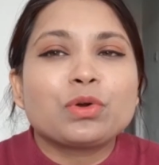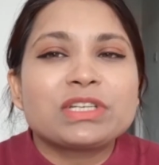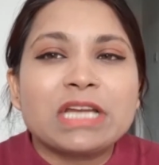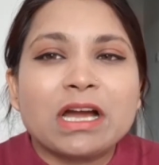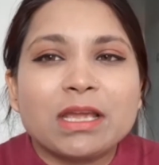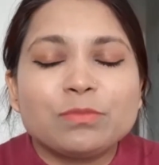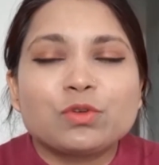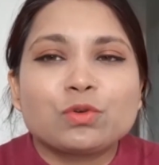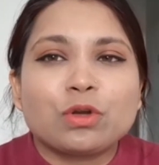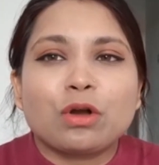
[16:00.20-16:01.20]
time
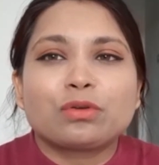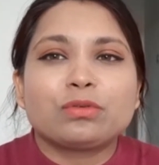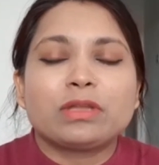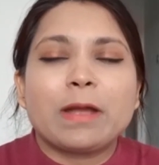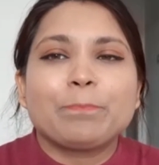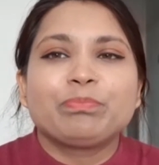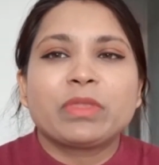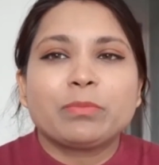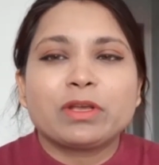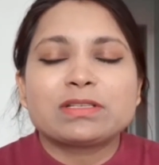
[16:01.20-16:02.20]
to talk to them,
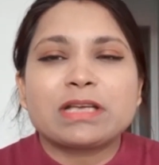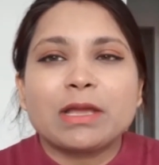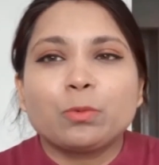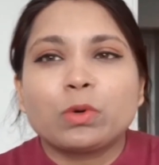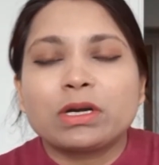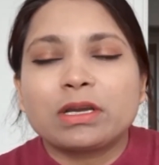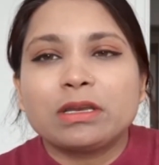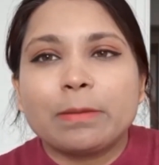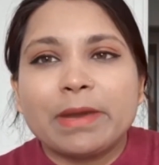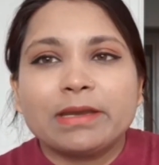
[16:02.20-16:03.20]
because I work
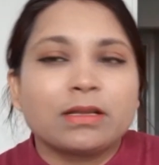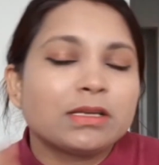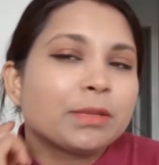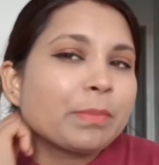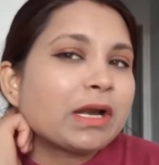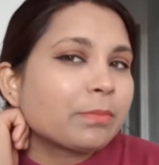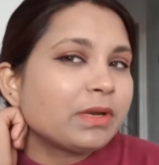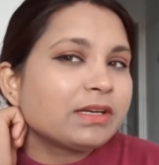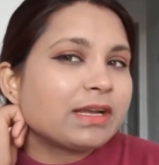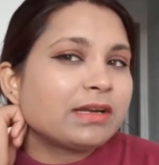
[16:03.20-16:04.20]
in a medical
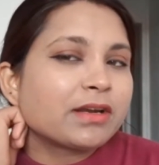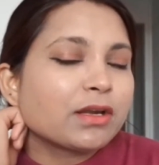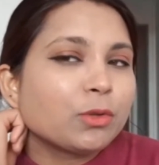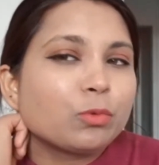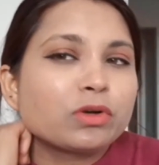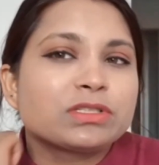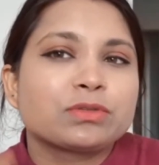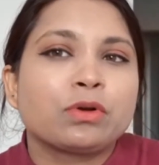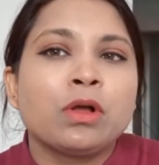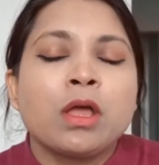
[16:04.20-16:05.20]
department, elderly ward,
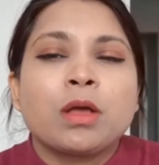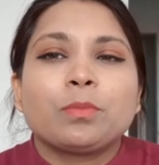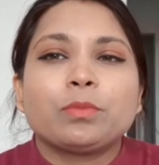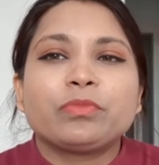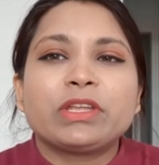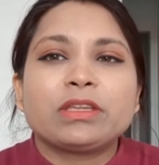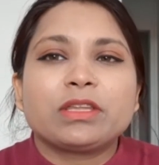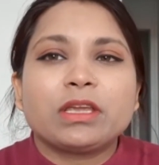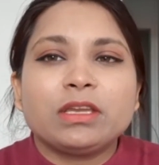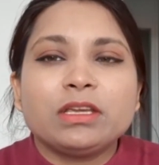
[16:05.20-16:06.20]
so
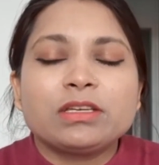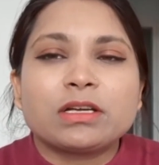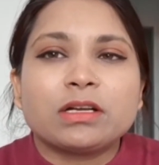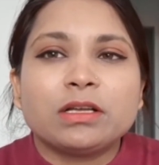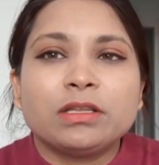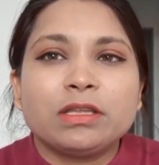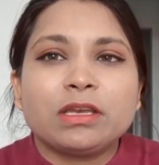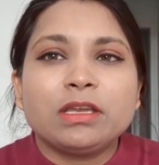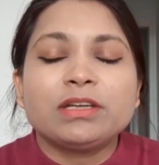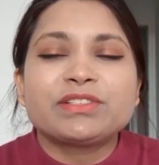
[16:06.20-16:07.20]
they
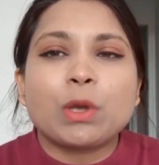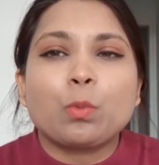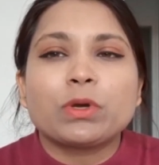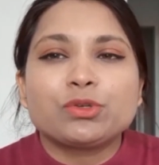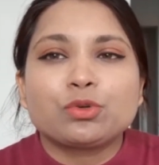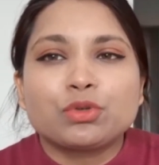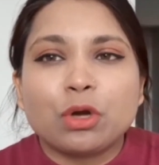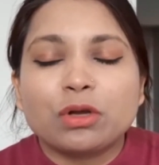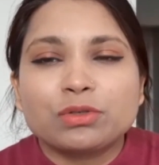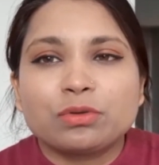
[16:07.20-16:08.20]
need someone to
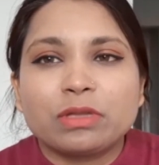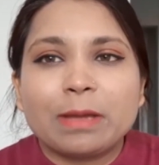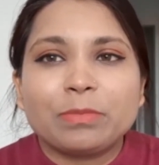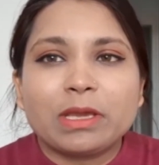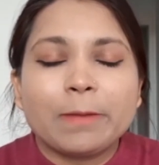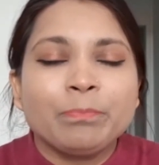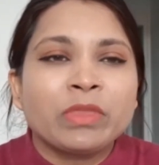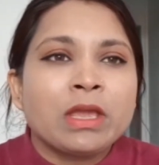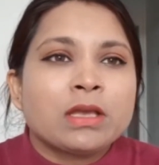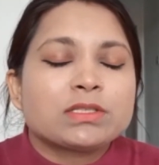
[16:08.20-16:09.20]
talk to them. Yeah,
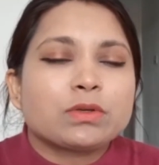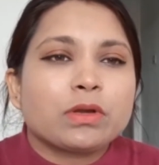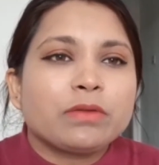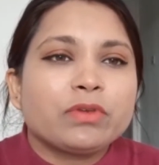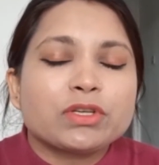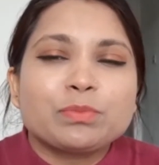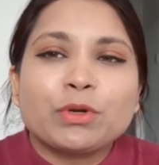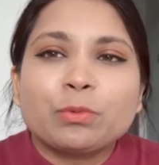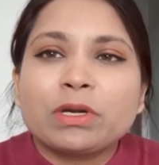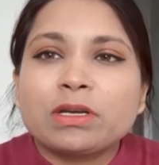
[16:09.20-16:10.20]
so if your
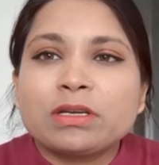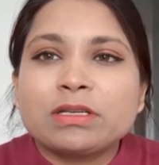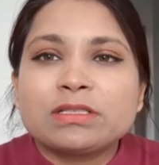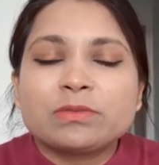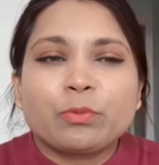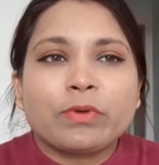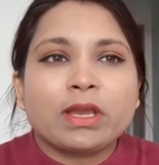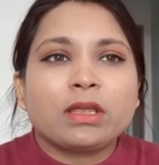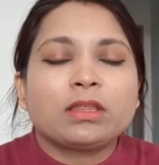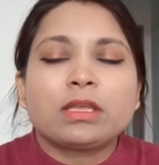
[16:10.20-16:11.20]
support worker is
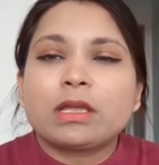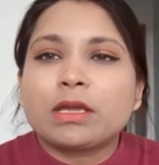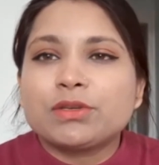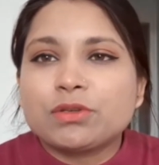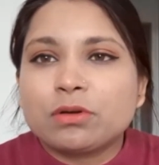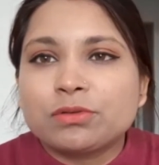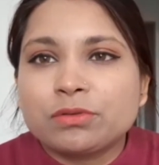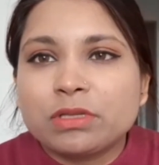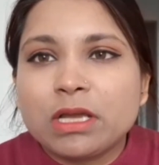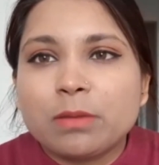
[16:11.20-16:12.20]
free, they can talk to
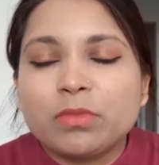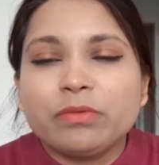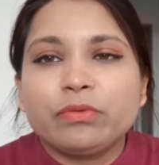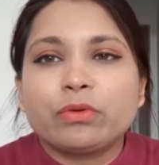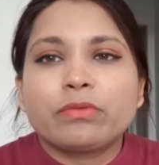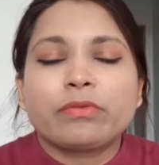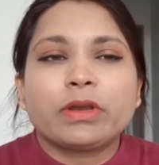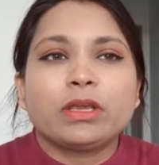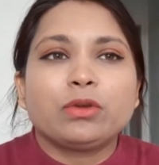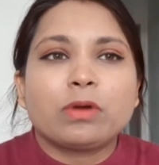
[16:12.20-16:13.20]
them. If you're
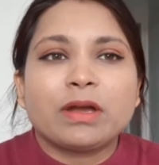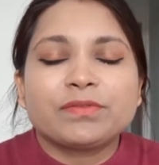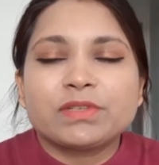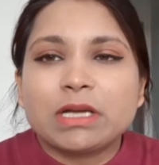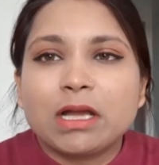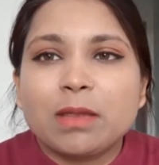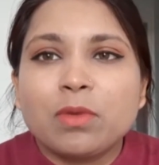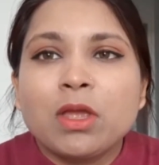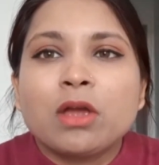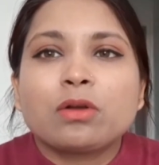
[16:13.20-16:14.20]
free, you have time,
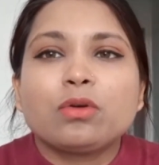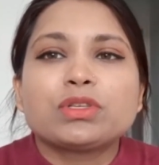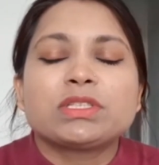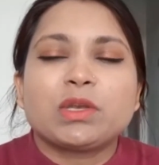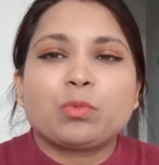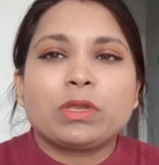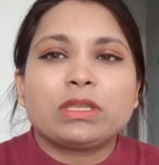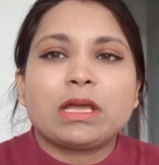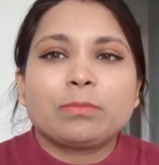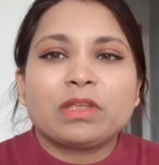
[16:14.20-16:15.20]
go sit with
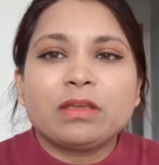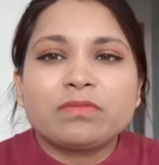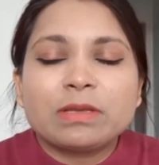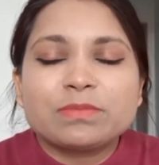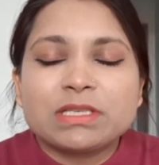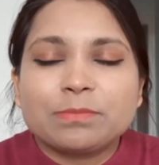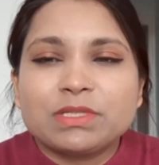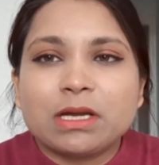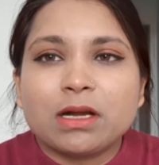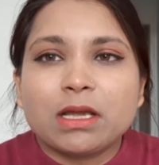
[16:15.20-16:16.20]
them, give them some
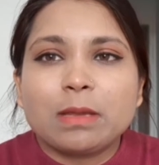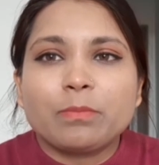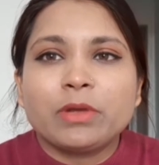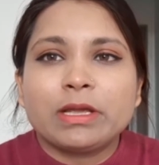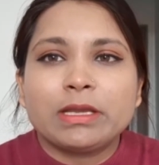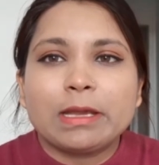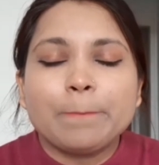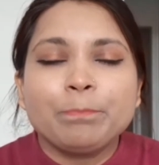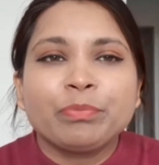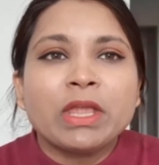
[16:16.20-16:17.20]
time. Yeah,
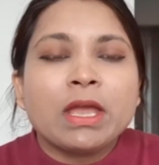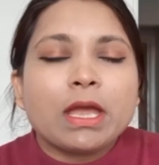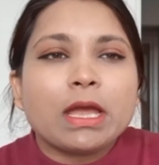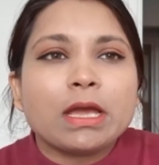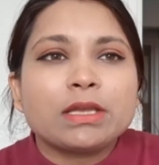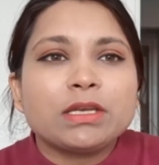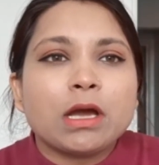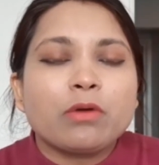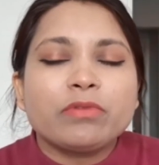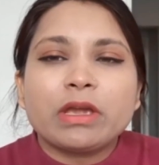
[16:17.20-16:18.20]
and
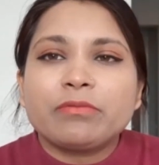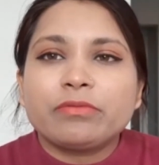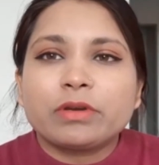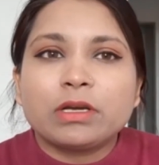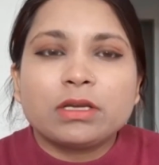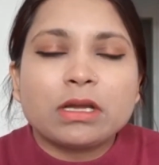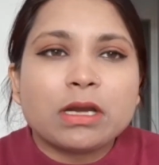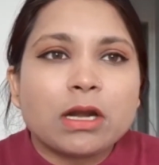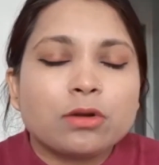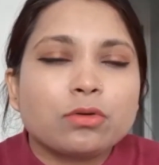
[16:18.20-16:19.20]
now we have done
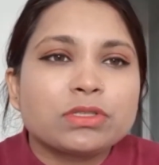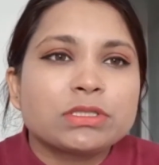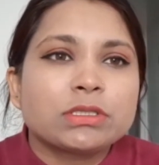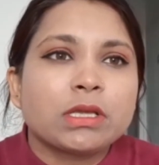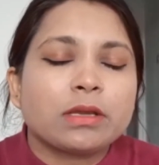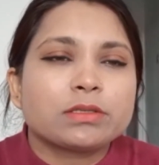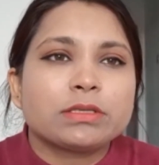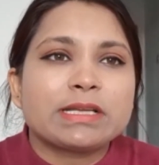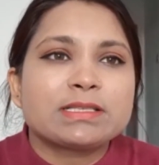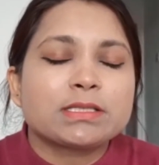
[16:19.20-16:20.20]
our notes.
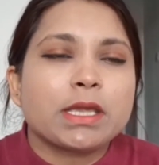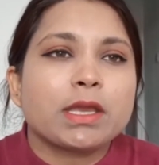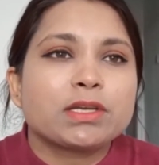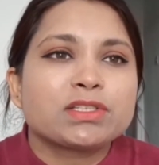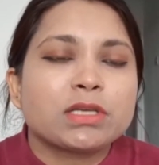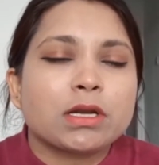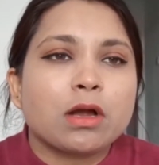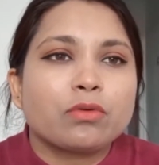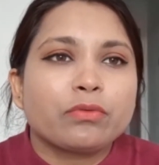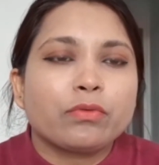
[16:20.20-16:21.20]
Let's say it's
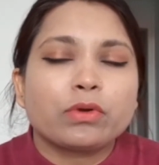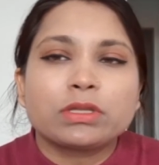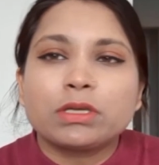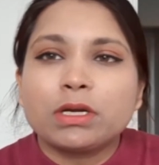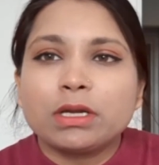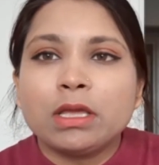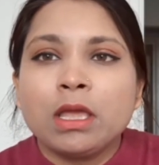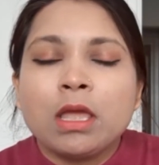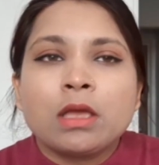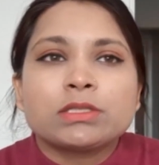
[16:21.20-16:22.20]
around 4:30,
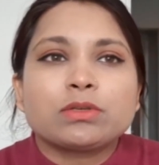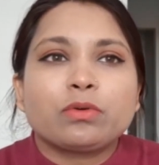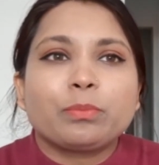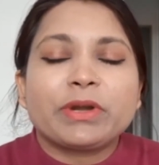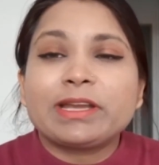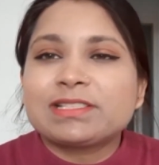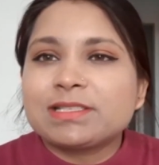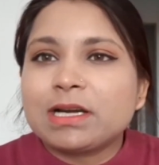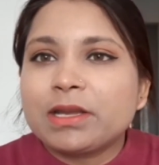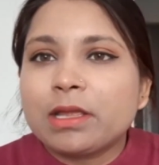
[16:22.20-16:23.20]
so breaks
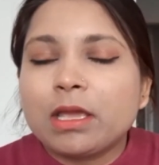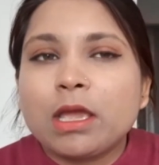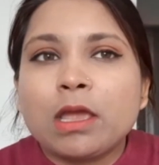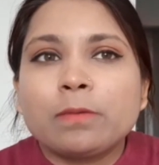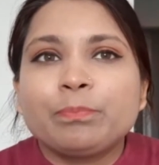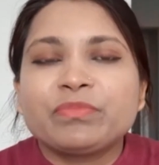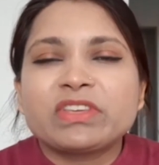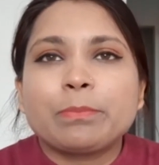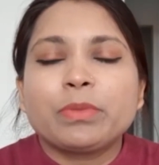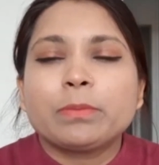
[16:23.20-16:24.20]
start again.
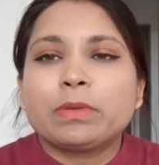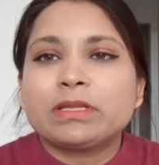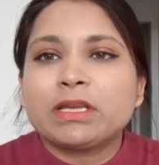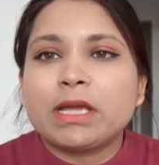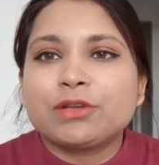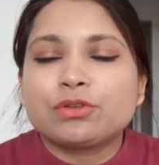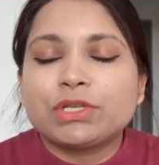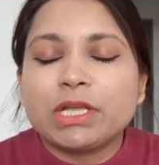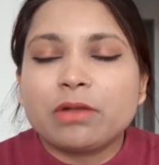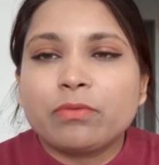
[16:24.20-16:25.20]
Some people, they like to
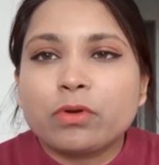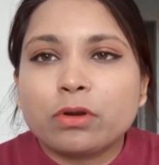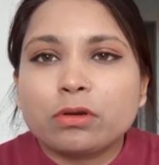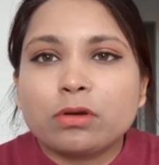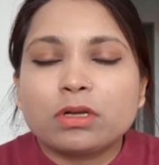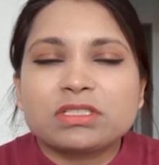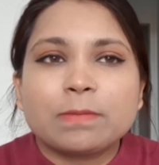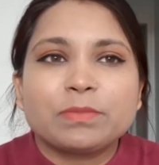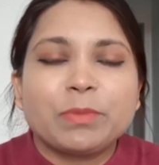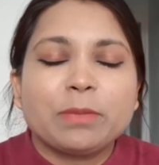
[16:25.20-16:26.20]
take 4 o'clock,
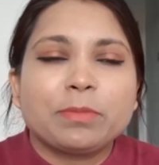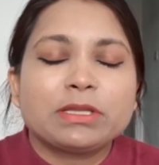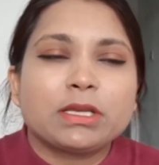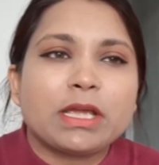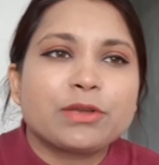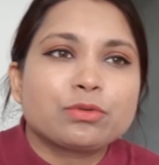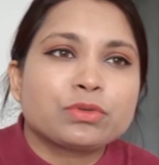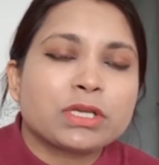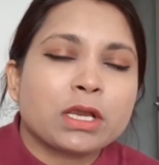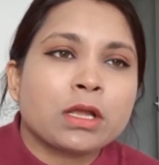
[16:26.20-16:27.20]
some people they like to
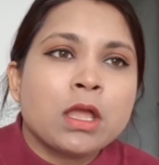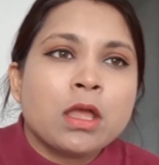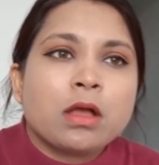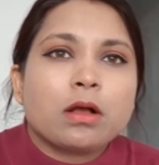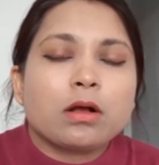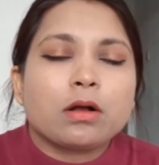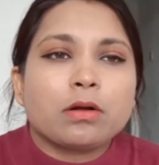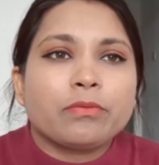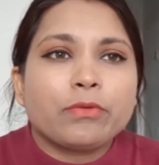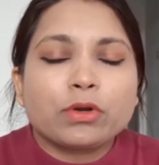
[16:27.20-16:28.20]
take
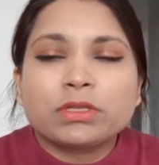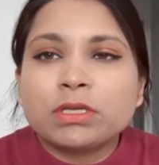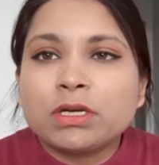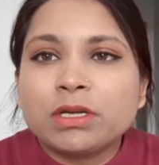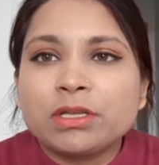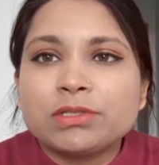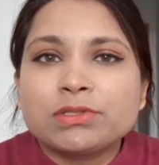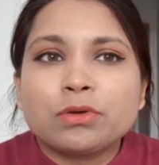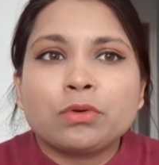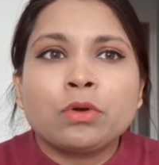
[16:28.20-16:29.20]
4:30.
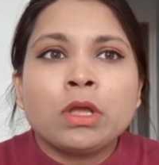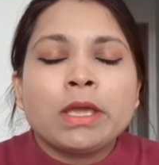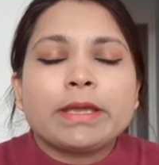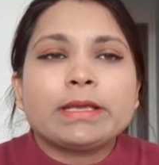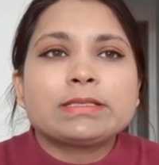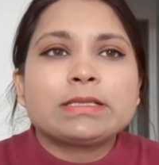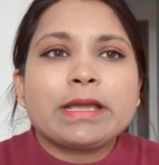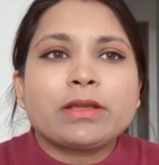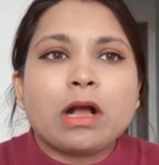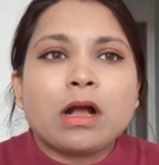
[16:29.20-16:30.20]
So it's
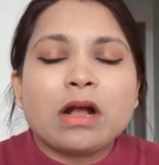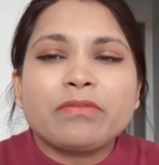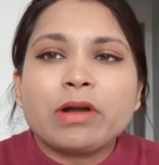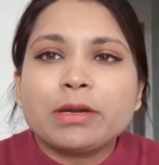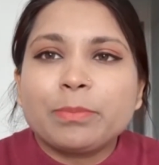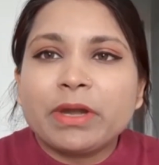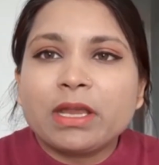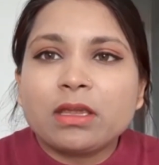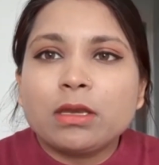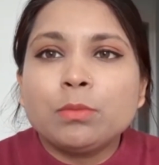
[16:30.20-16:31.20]
like half hour
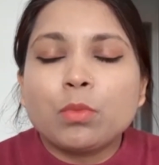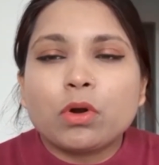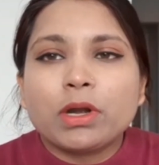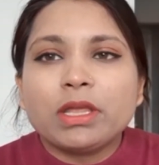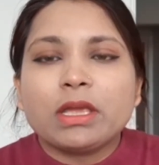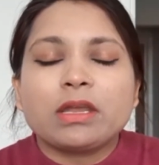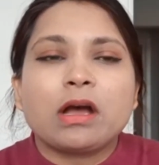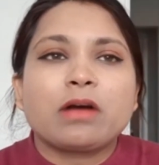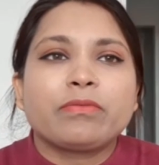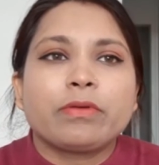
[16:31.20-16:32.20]
break in morning and
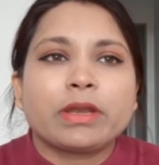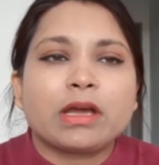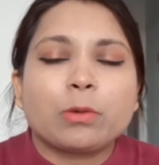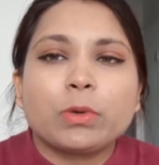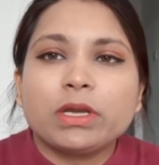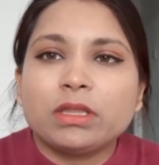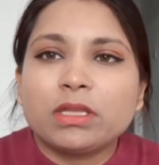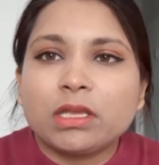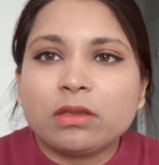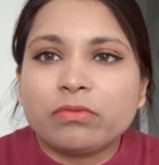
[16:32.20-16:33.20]
half an hour in
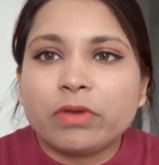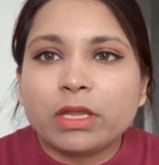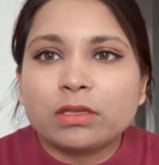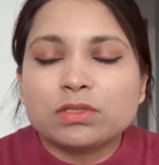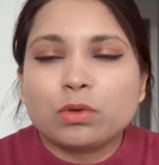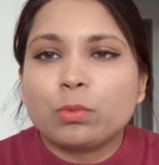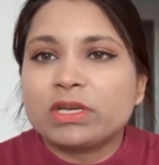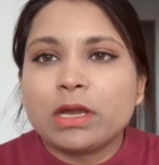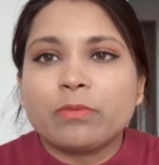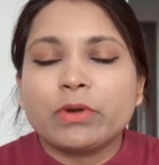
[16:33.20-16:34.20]
the evening, so
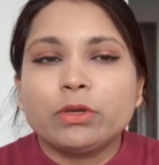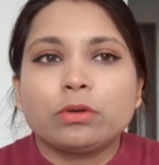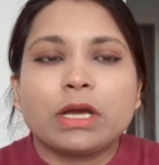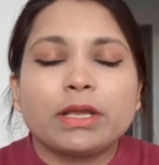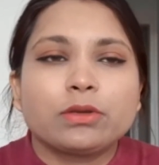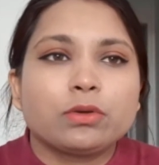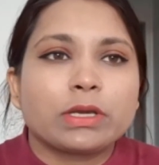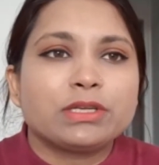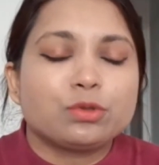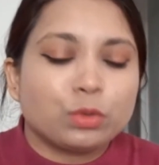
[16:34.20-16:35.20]
whatever you like, you
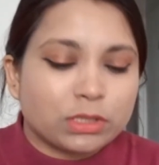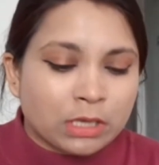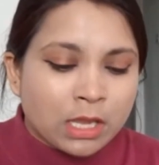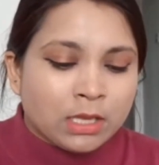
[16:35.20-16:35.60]
can do it.